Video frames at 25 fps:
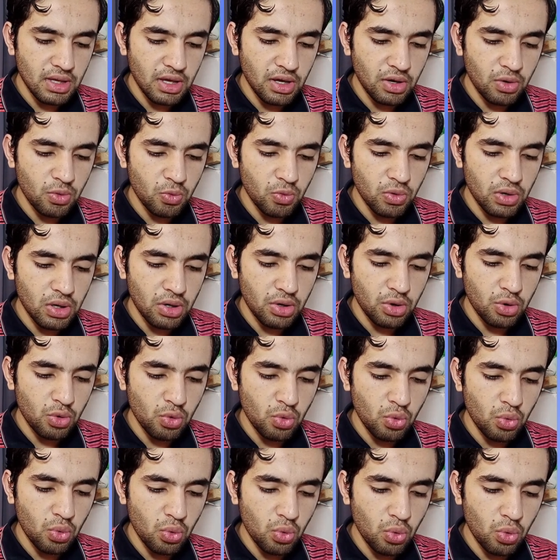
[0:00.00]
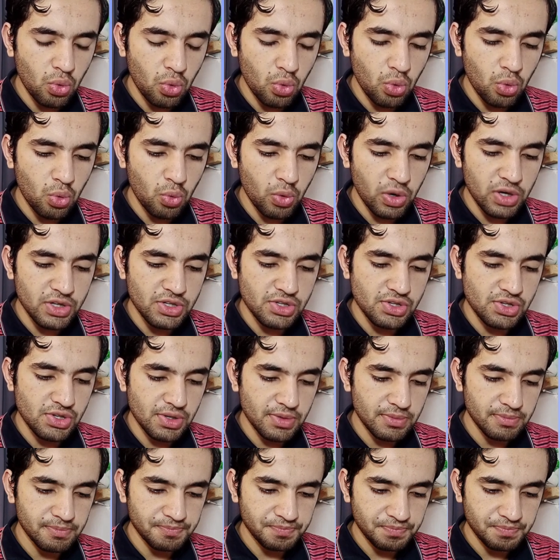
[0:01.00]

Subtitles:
equal to what?